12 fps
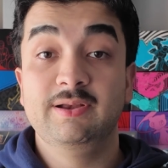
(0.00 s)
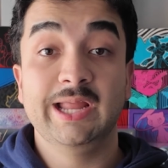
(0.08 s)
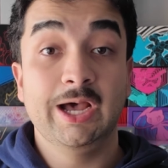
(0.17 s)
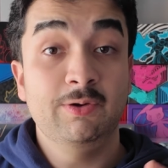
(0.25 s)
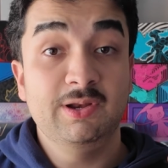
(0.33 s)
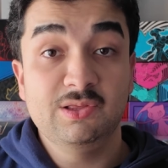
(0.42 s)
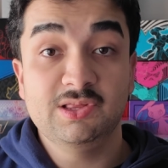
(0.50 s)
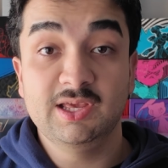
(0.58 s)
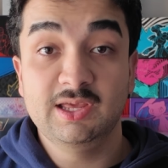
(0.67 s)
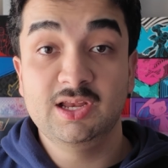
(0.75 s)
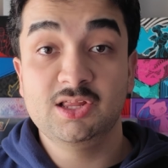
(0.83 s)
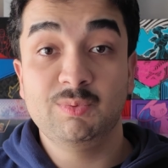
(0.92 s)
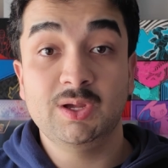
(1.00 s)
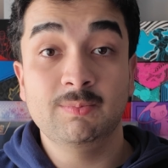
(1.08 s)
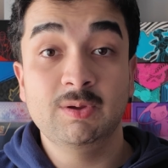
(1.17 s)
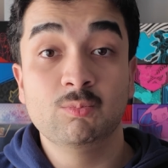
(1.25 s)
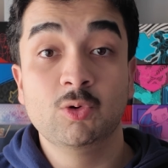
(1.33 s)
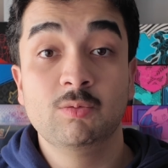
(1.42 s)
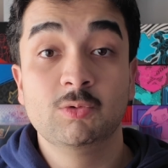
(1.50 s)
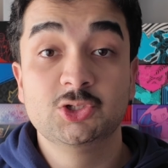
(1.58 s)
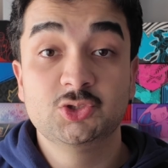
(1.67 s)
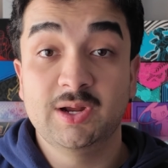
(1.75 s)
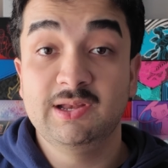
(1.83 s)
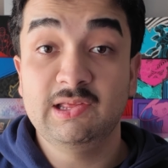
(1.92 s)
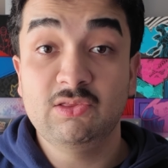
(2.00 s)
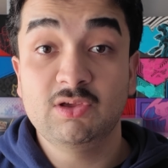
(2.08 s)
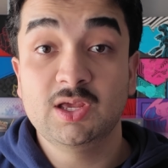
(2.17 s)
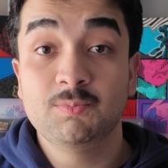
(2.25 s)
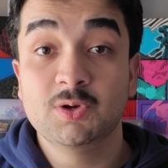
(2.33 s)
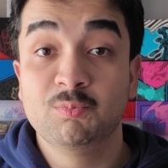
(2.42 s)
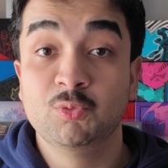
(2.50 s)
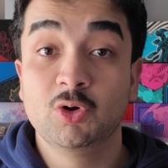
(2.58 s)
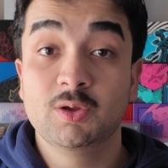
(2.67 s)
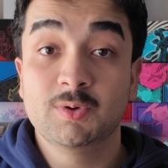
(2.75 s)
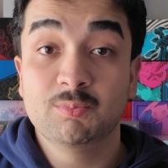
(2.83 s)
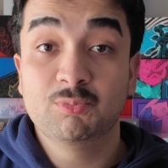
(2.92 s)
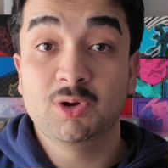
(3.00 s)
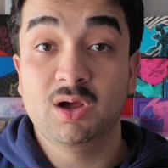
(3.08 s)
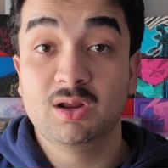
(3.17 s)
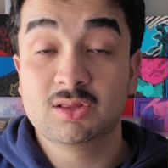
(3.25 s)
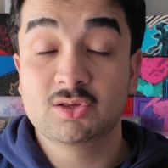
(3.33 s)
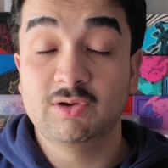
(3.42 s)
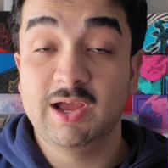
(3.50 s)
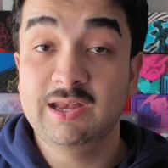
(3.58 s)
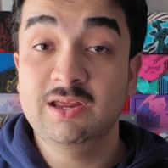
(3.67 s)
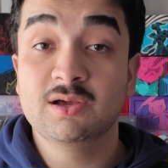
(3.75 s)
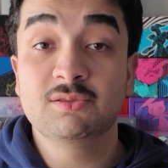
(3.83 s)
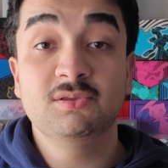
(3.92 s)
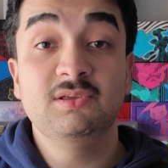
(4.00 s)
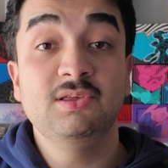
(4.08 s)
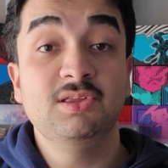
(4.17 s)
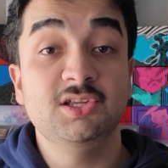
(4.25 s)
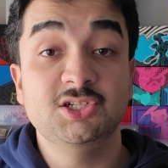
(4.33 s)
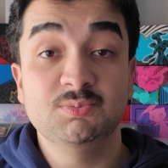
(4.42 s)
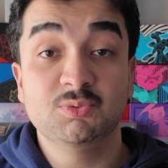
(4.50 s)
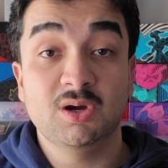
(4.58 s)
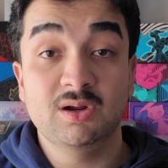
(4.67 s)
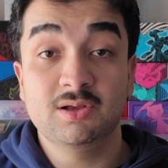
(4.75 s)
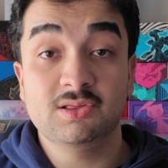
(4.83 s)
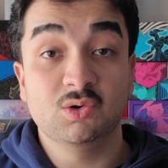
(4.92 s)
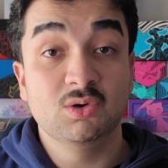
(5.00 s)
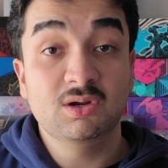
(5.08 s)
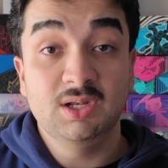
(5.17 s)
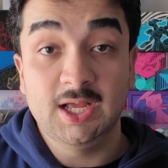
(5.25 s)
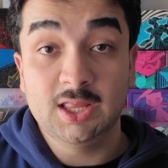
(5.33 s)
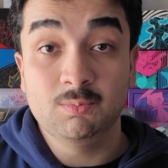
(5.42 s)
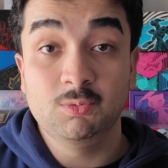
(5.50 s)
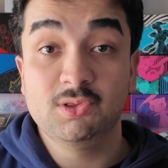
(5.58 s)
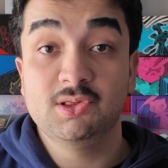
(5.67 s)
Nowadays, it is becoming more and more trendy to keep your Pokemon products or any other TCG products or collectibles